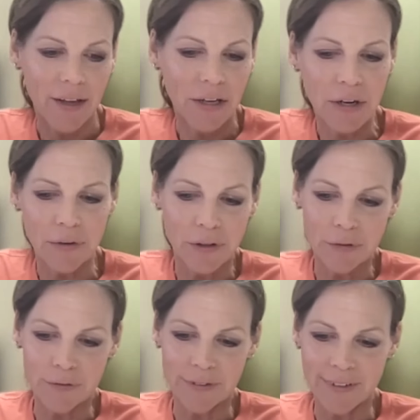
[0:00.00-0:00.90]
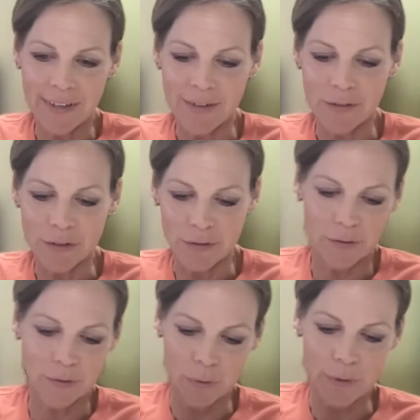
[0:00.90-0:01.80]
you know, you and
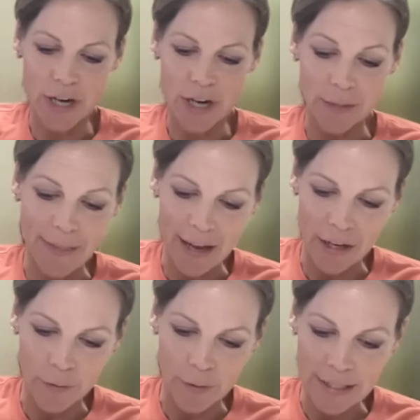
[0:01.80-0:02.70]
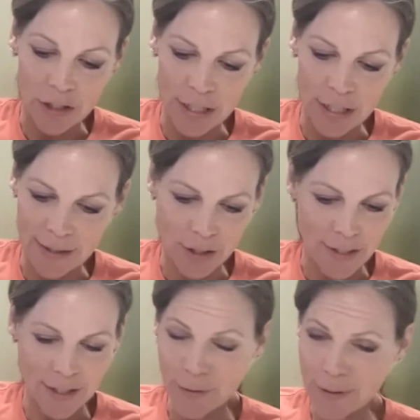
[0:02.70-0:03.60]
when we talked about that, and you had suggested
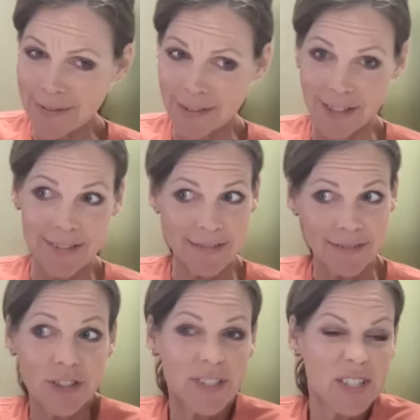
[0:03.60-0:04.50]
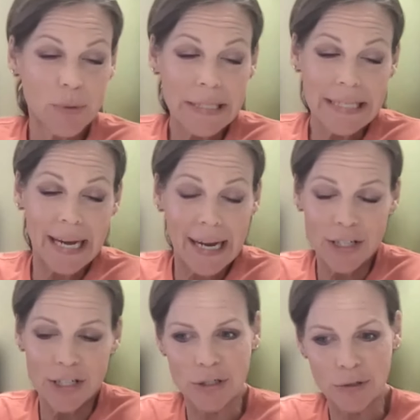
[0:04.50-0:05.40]
just do it, just just do a day
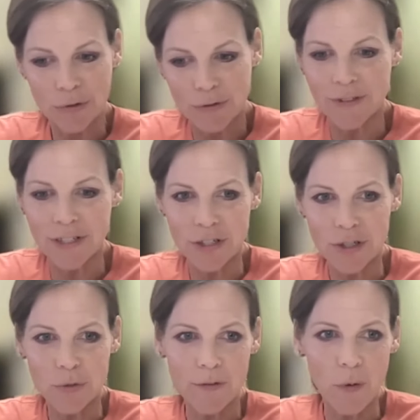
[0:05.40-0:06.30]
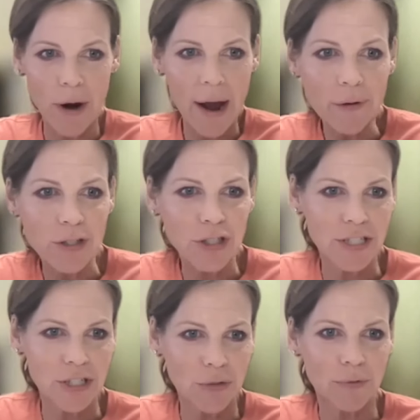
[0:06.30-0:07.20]
just do just do 24 hours
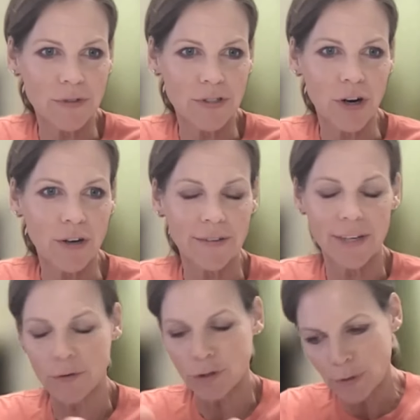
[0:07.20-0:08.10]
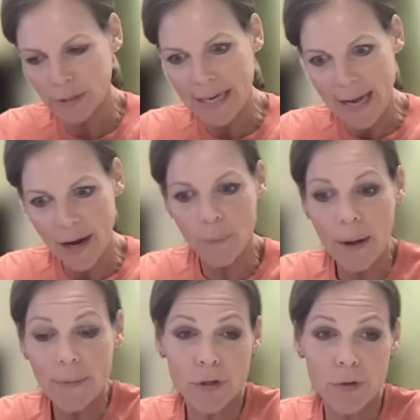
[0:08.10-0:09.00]
just do start you know do a day or
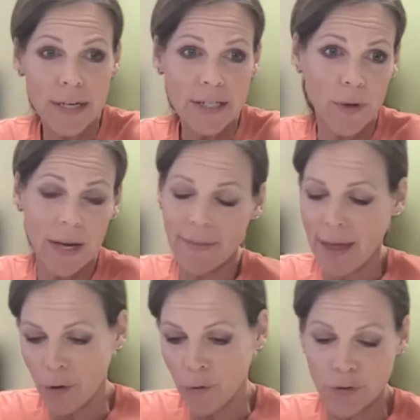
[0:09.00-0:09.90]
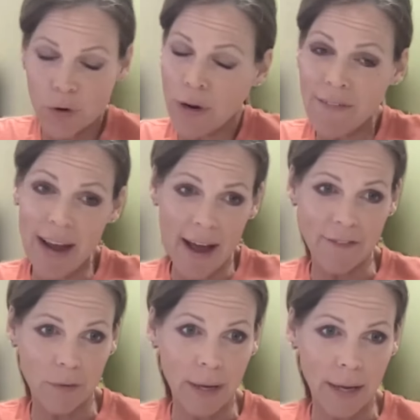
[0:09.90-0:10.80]
maybe two days a week and they don't, don't even have
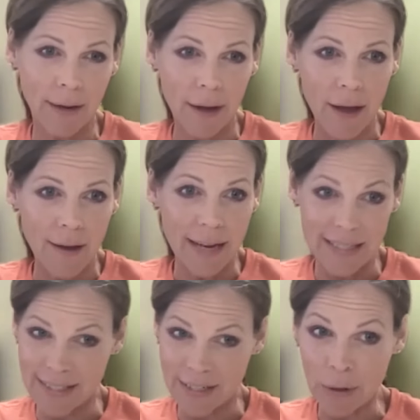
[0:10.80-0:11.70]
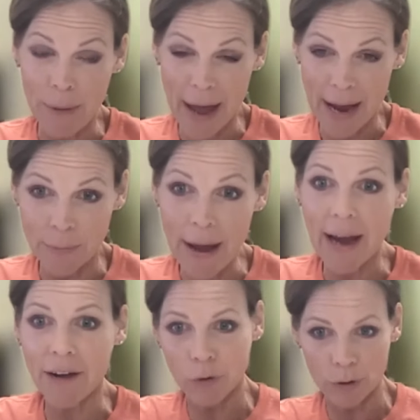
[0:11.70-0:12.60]
to be necessarily back to
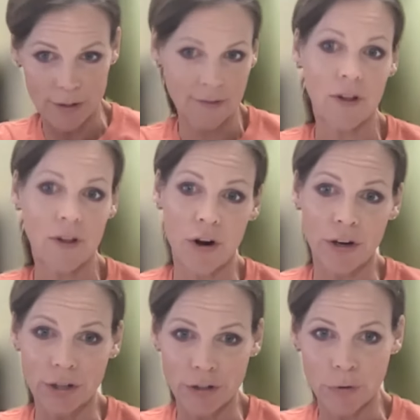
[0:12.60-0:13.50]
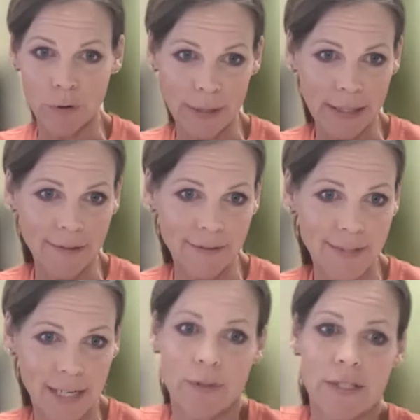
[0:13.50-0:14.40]
back of course the longer you do them in
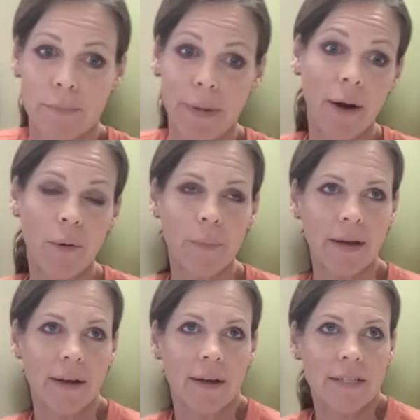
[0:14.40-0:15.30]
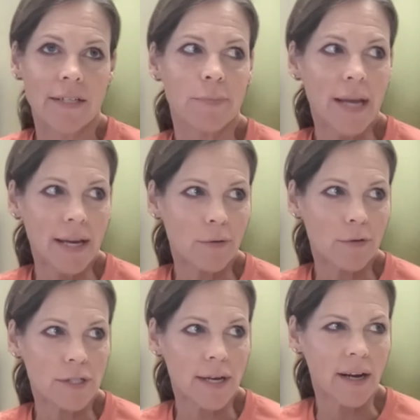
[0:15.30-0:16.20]
sequence the better but to me i was
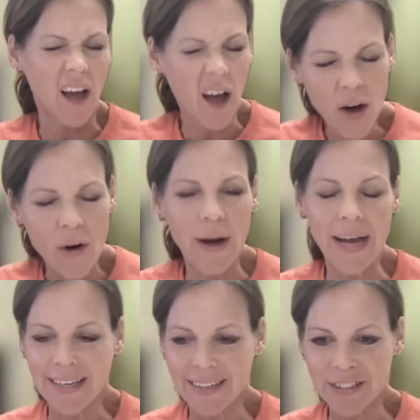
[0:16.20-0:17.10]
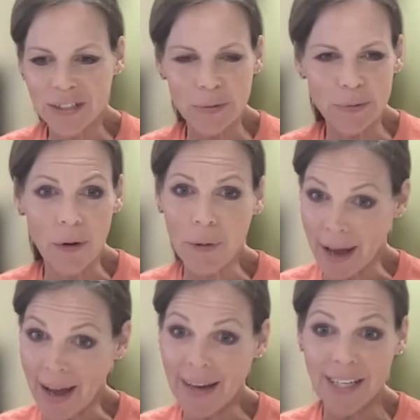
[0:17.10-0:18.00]
just like oh i can do
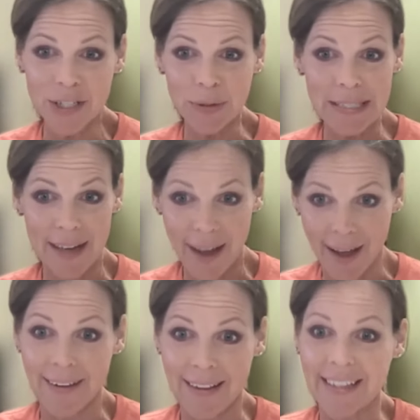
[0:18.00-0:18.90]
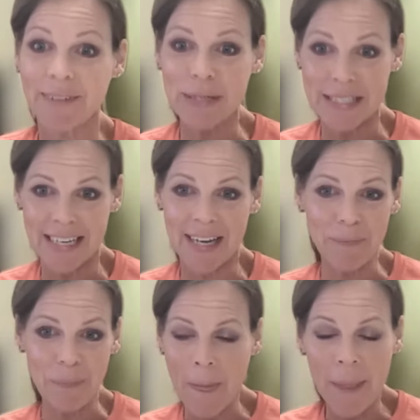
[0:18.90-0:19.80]
okay i can do a day like let me
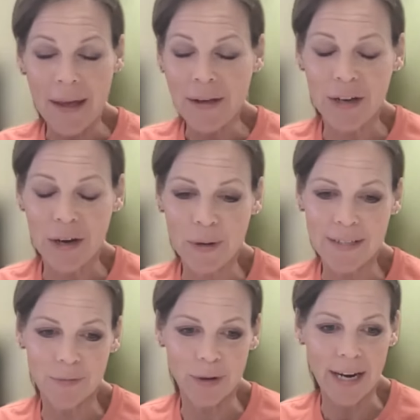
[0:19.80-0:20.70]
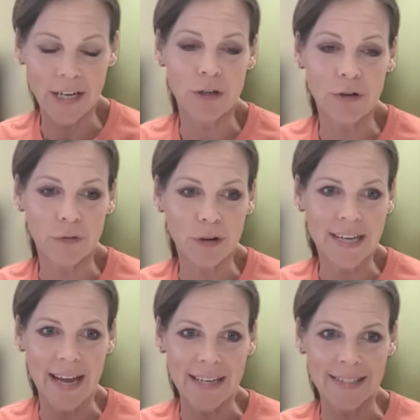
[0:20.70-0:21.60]
see you know what what i can do for a
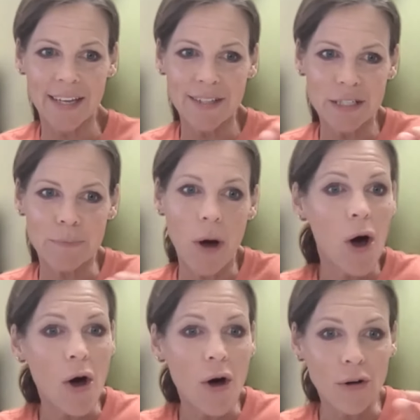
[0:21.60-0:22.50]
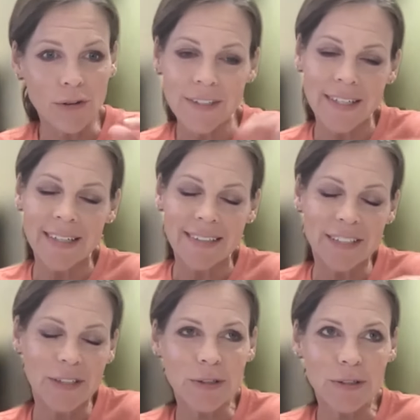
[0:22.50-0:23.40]
day set small
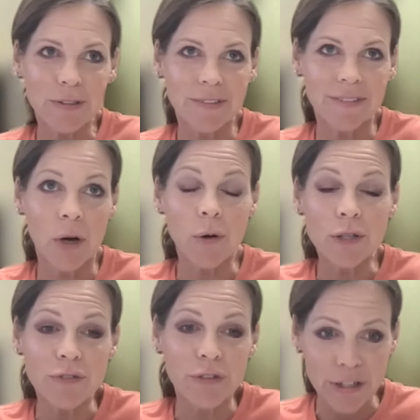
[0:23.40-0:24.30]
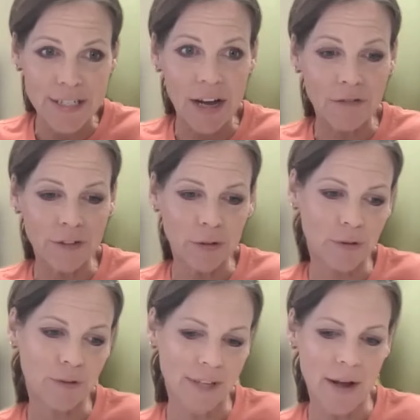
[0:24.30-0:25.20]
little goals for yourself
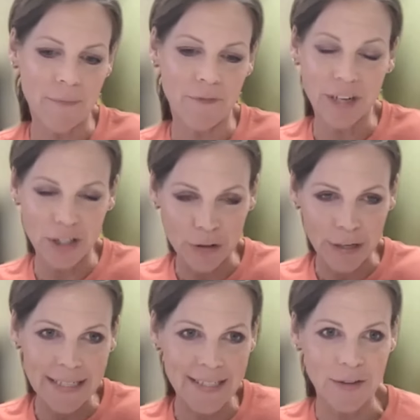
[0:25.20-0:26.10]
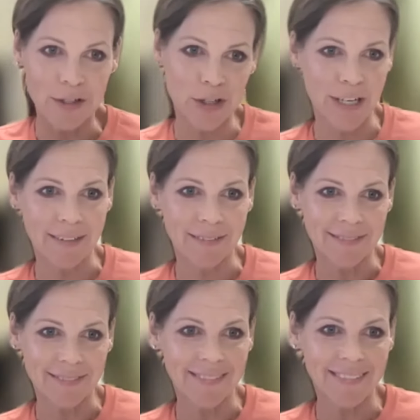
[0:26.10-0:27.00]
little um, victories so that you
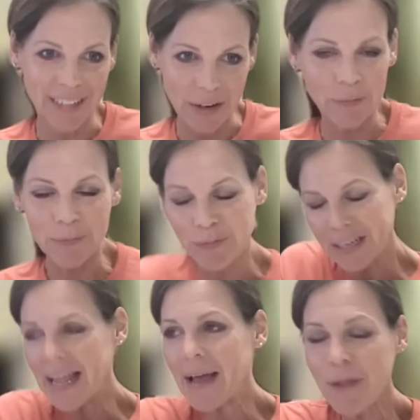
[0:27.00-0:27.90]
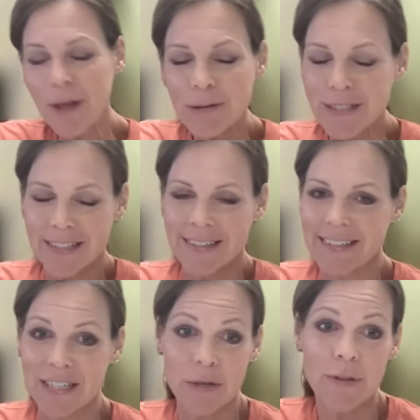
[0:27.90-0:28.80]
can you know claim those
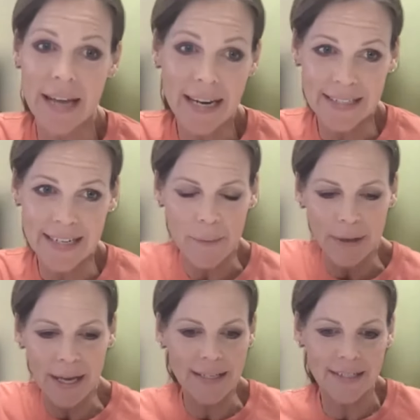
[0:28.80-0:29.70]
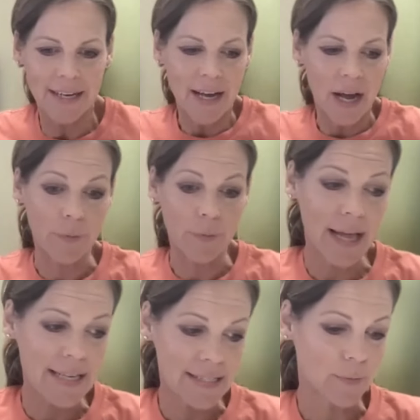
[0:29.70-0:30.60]
and do the next time because i
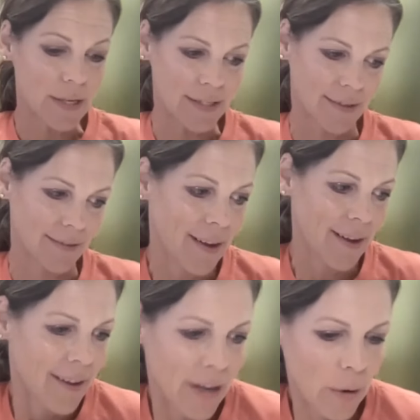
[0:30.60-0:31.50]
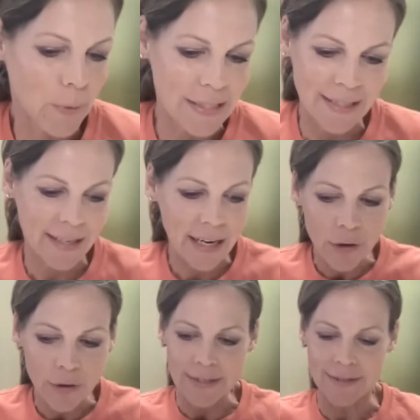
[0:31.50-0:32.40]
realized it wasn't you know wasn't
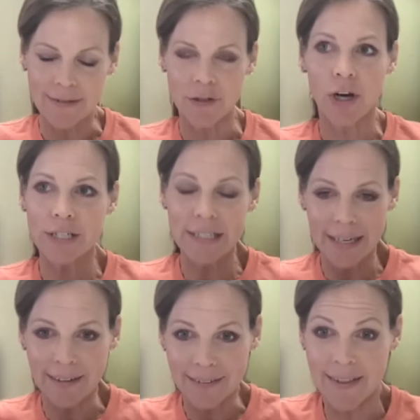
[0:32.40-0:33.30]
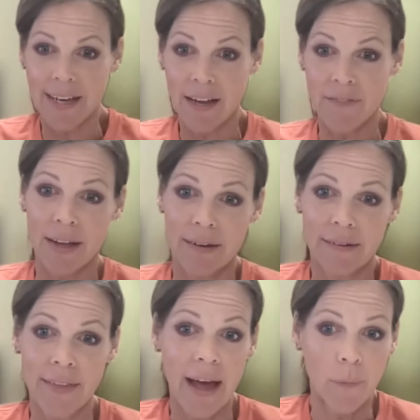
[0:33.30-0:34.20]
near as daunting to think of it
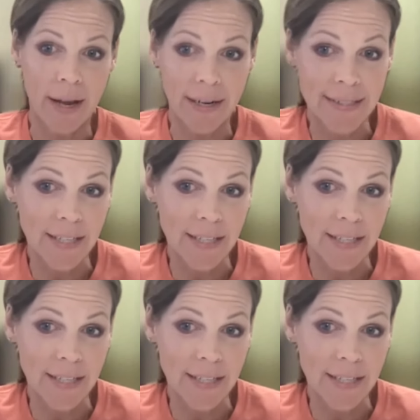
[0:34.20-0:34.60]
that way because